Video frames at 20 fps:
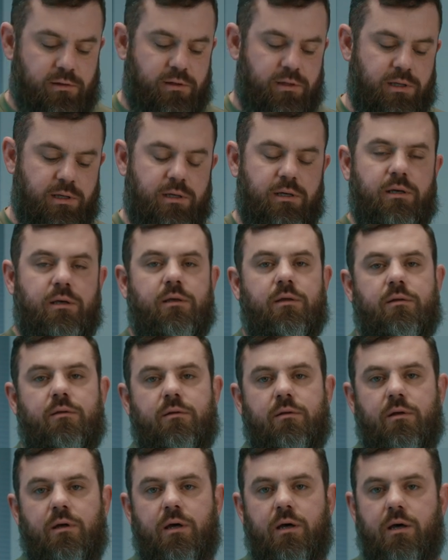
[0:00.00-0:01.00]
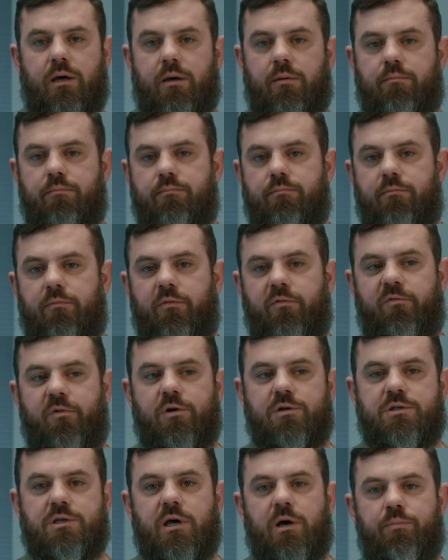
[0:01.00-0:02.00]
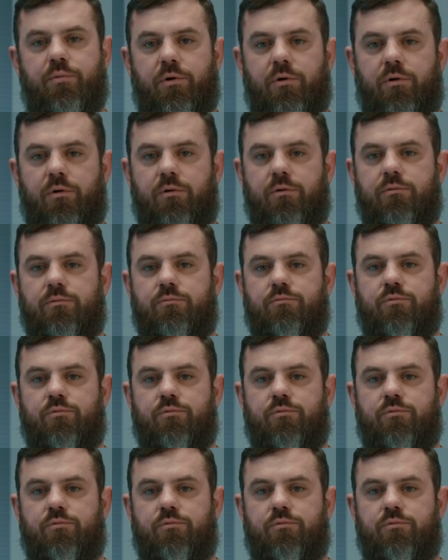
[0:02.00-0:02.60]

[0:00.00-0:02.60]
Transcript: The uh, first couple